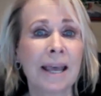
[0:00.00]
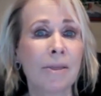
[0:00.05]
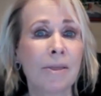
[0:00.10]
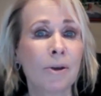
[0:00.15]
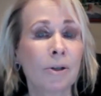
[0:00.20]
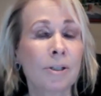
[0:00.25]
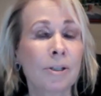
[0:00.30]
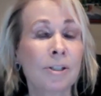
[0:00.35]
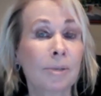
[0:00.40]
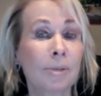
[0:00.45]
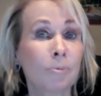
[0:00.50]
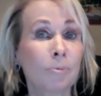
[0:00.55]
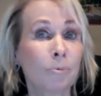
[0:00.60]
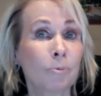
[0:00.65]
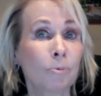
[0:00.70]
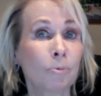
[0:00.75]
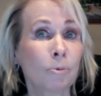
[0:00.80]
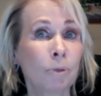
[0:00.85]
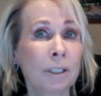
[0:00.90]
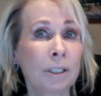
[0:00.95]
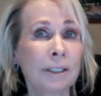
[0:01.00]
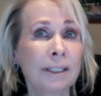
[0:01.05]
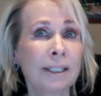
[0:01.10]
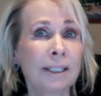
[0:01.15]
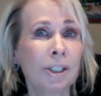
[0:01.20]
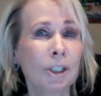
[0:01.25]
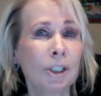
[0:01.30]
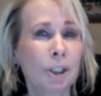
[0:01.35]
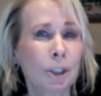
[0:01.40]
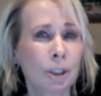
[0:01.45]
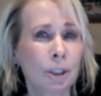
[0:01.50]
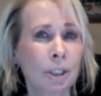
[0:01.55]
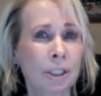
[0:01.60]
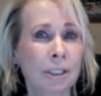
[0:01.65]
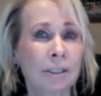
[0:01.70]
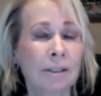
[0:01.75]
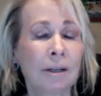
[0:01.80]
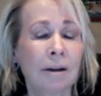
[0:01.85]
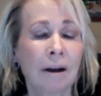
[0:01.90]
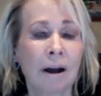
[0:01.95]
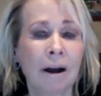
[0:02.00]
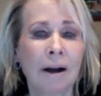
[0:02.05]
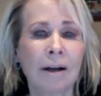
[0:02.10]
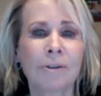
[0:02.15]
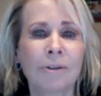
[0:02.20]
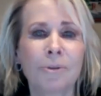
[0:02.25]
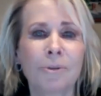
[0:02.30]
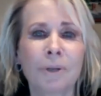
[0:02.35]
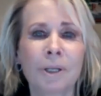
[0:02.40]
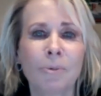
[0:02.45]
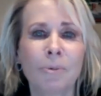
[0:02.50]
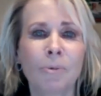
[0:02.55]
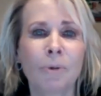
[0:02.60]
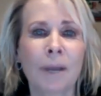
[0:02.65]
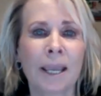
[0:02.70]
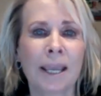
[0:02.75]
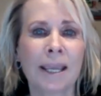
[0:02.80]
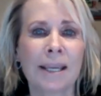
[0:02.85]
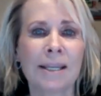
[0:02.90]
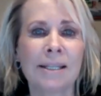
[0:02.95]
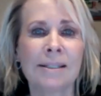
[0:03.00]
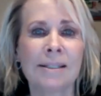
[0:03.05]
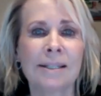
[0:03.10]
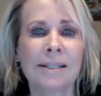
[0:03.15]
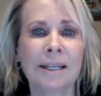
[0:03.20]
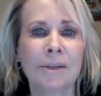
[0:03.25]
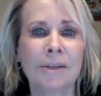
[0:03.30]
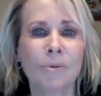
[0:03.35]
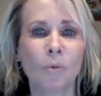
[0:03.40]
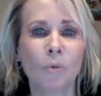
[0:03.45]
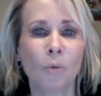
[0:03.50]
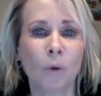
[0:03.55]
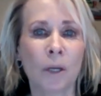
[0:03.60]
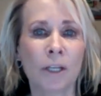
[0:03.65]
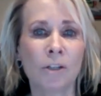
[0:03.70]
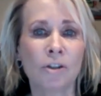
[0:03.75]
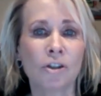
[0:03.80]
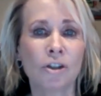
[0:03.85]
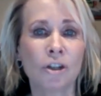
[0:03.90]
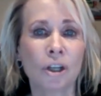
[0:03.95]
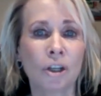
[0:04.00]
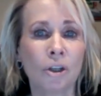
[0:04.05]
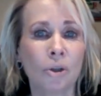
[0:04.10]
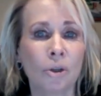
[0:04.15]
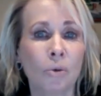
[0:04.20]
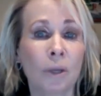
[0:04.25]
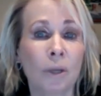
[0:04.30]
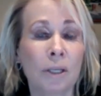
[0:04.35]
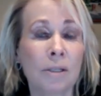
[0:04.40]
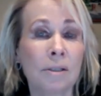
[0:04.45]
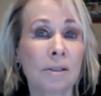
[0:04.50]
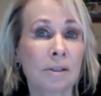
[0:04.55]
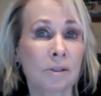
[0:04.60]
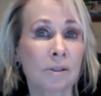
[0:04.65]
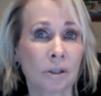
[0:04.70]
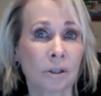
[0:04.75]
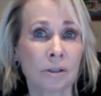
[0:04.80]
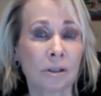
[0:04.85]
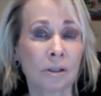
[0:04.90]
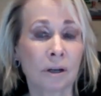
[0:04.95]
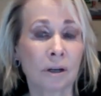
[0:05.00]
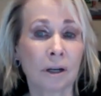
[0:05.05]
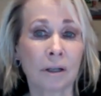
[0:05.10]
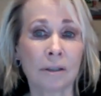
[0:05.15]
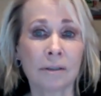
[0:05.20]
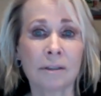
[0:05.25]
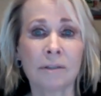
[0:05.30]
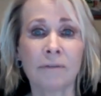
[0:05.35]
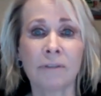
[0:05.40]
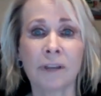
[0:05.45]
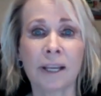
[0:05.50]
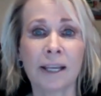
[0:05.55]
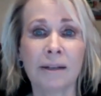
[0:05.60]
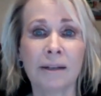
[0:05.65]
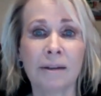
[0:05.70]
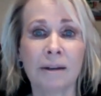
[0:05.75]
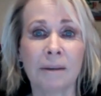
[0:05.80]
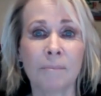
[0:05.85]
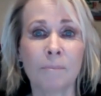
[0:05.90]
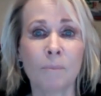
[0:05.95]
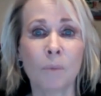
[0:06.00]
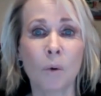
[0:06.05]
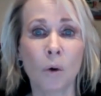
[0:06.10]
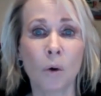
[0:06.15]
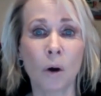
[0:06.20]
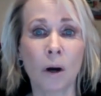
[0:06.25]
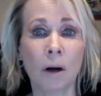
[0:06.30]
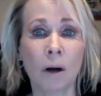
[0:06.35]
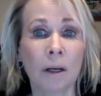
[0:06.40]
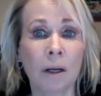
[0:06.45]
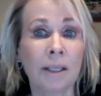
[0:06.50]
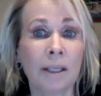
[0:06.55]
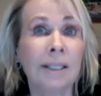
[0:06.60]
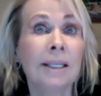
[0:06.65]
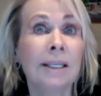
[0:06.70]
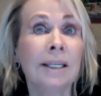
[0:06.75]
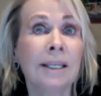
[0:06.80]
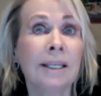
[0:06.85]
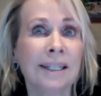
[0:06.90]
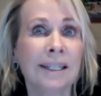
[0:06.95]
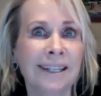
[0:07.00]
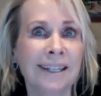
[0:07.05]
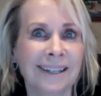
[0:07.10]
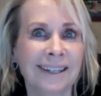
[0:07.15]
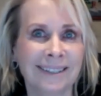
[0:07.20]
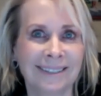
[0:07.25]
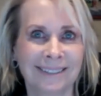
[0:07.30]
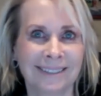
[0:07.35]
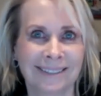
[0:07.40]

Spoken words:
There are some really good concrete ways in which you can start to cultivate more yin